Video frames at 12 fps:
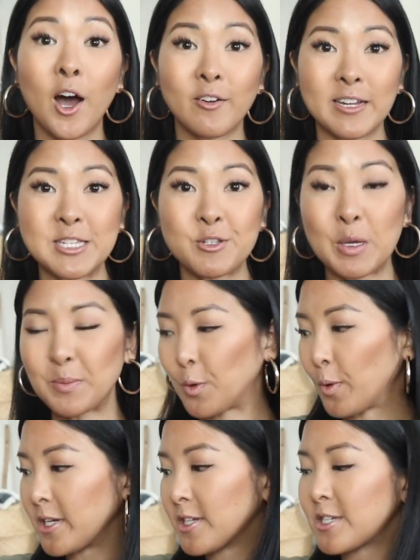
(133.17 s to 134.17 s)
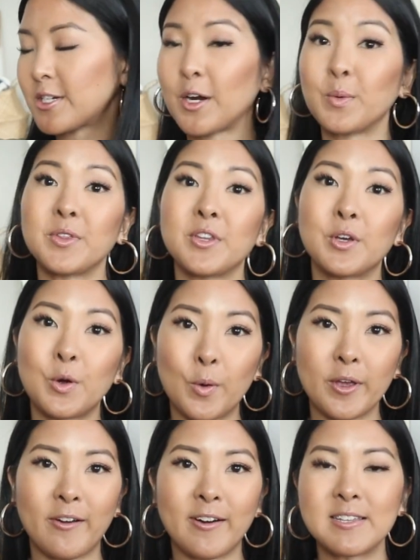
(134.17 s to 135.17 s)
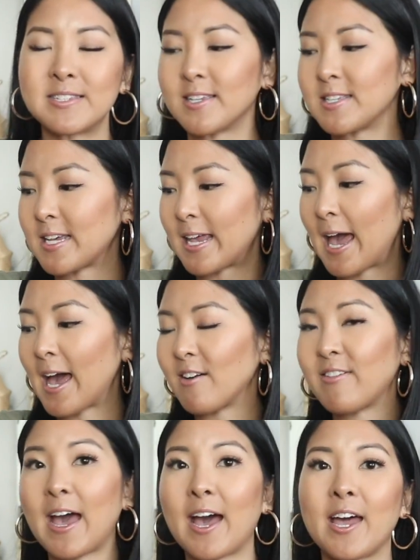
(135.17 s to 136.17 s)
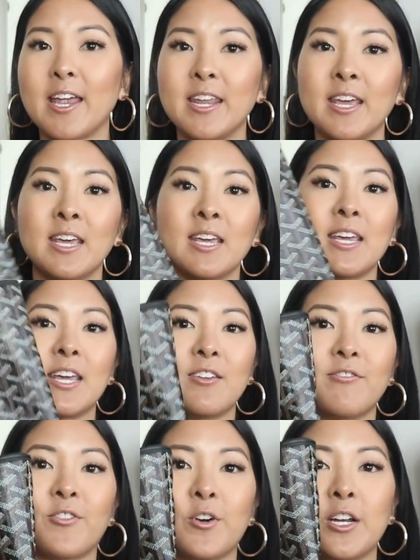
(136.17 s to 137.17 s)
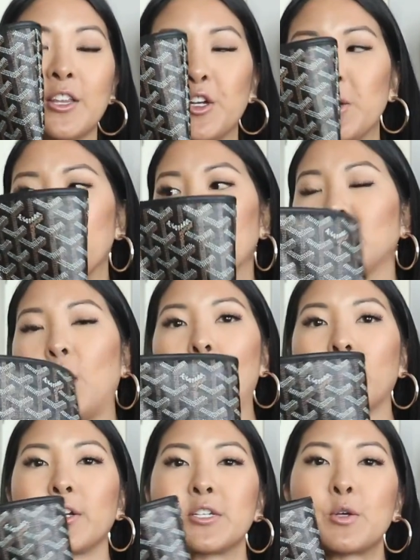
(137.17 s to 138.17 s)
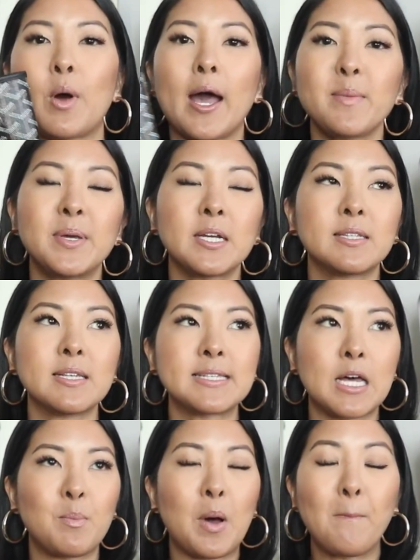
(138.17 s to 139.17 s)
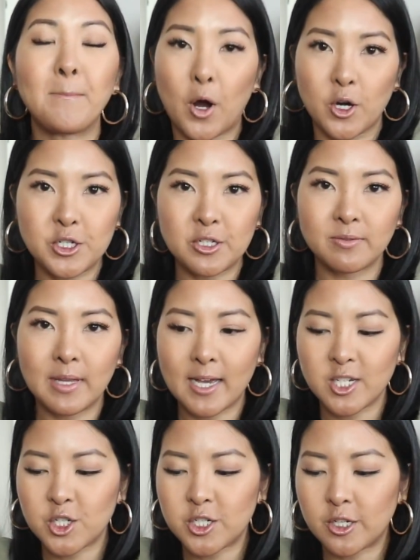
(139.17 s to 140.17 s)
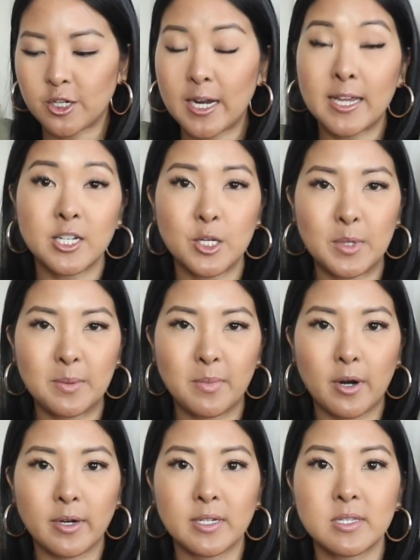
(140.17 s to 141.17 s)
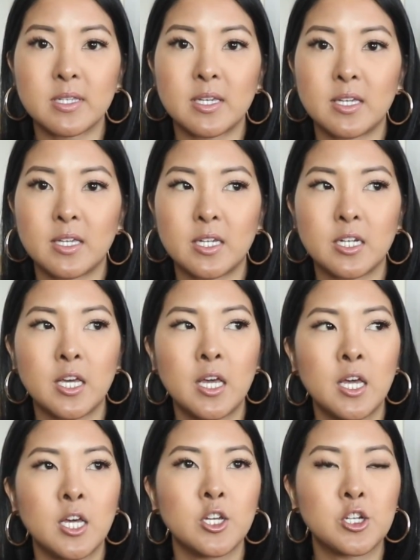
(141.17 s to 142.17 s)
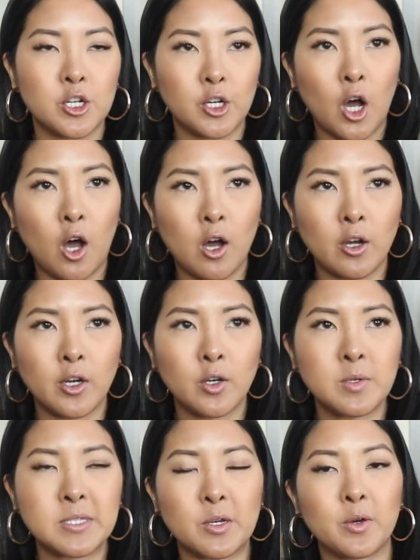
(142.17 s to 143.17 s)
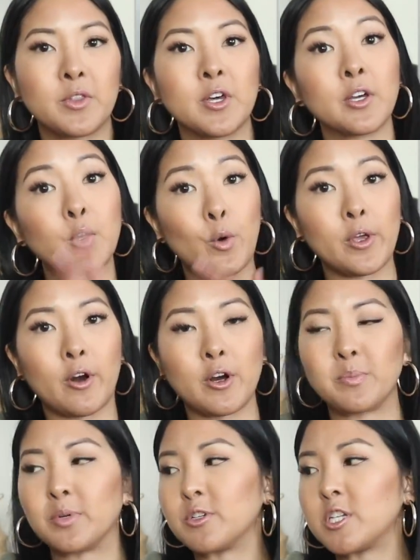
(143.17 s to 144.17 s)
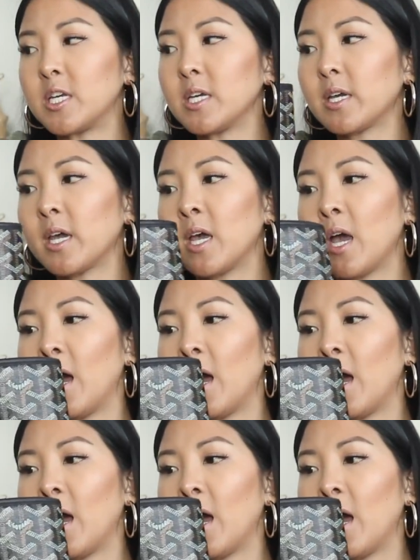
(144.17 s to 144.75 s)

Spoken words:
All right, so I'm going to start with the Goyard since I have had it for a little bit longer. So I picked this up March of last year at Neiman Marcus in Chicago, so the Goyard boutique.